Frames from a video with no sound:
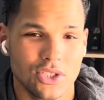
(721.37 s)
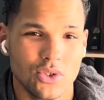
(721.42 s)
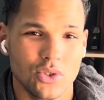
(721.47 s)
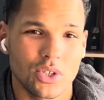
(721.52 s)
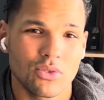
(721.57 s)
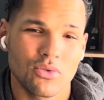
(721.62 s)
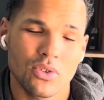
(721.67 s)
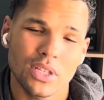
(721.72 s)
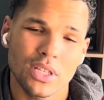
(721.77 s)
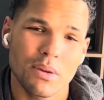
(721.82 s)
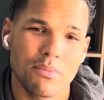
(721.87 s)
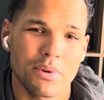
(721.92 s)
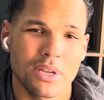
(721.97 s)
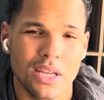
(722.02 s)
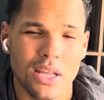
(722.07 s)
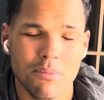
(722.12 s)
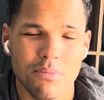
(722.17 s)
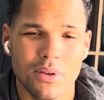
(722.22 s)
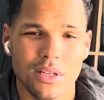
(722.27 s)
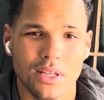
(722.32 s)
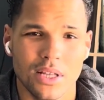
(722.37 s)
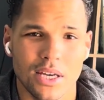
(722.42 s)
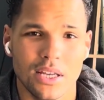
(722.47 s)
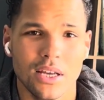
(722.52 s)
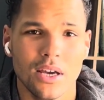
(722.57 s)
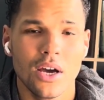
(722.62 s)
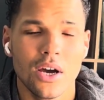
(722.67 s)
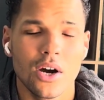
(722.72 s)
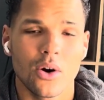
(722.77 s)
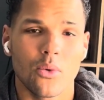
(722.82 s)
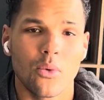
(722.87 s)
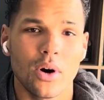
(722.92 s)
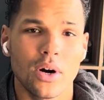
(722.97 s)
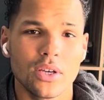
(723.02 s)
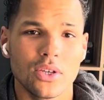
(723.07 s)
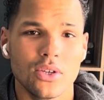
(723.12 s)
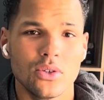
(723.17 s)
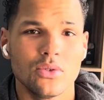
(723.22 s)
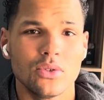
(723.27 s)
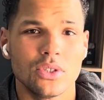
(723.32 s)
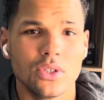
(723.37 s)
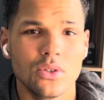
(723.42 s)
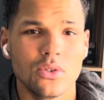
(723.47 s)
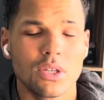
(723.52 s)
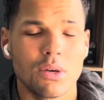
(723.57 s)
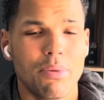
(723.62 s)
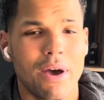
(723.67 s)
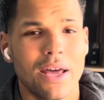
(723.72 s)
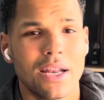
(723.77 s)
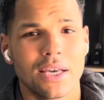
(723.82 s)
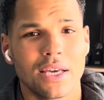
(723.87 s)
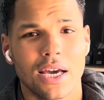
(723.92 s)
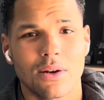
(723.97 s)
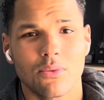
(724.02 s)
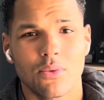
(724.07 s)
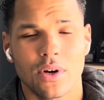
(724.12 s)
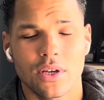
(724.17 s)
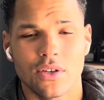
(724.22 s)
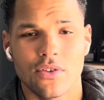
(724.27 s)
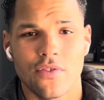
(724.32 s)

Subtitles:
You can really manipulate what you do depending on what you